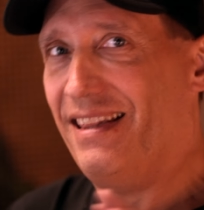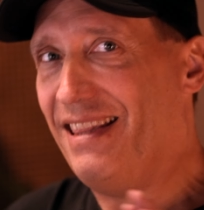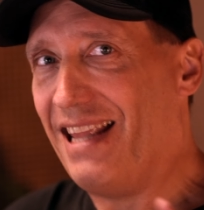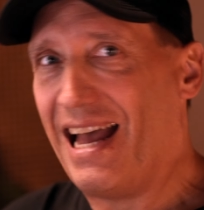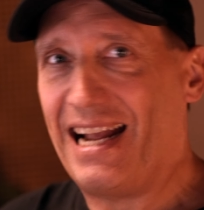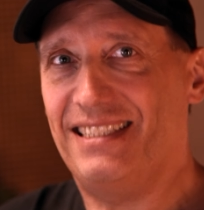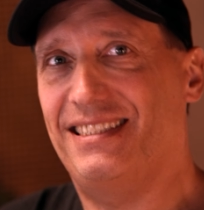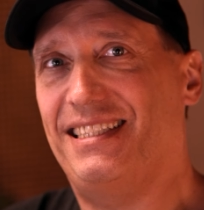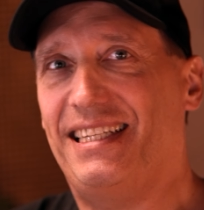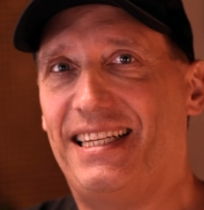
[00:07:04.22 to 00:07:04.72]

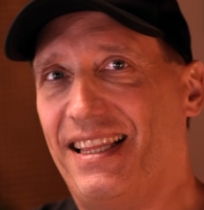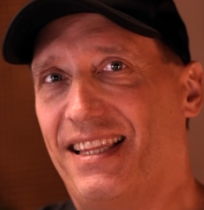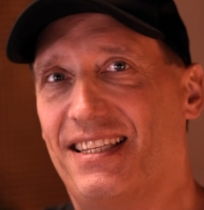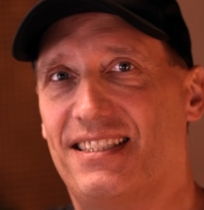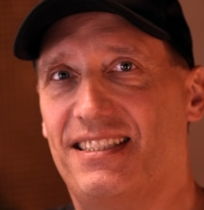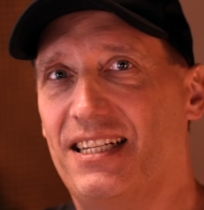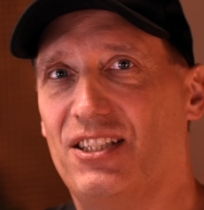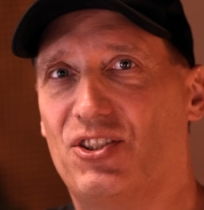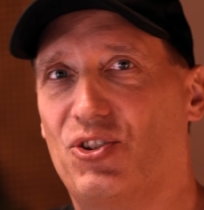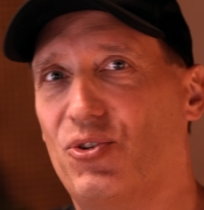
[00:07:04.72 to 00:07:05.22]
19th
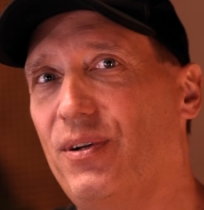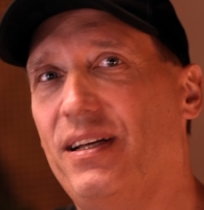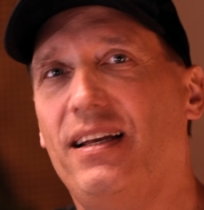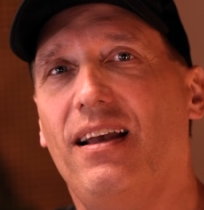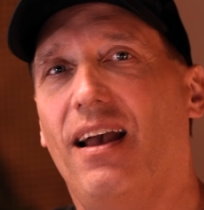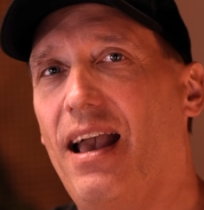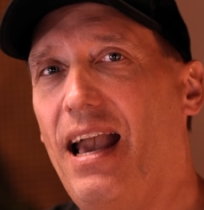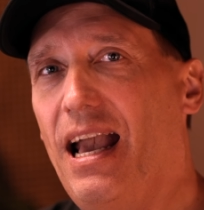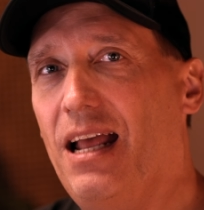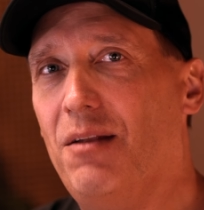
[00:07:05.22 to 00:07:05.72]
century,
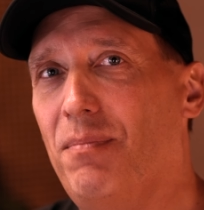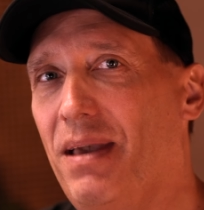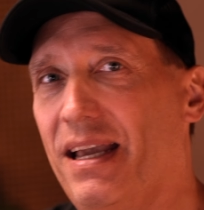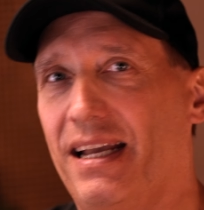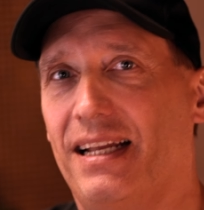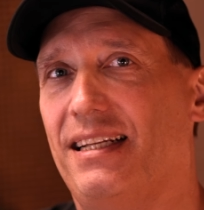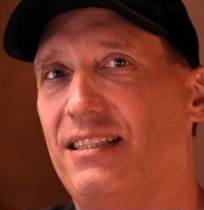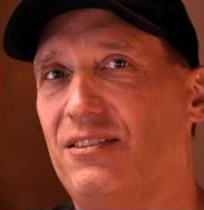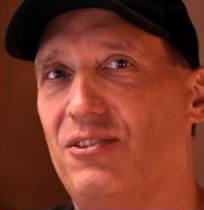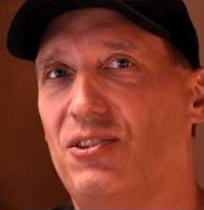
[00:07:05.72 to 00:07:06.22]
and make
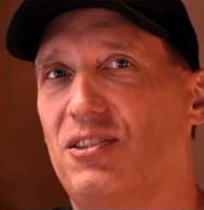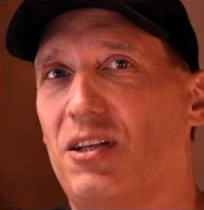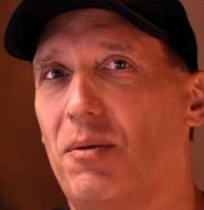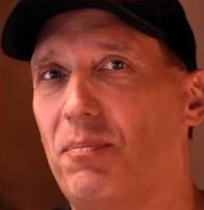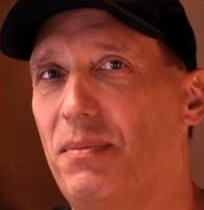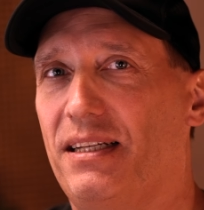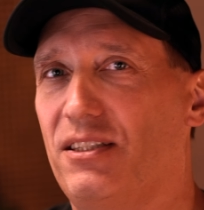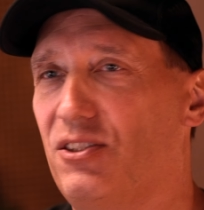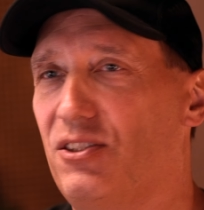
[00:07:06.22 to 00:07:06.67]
it into something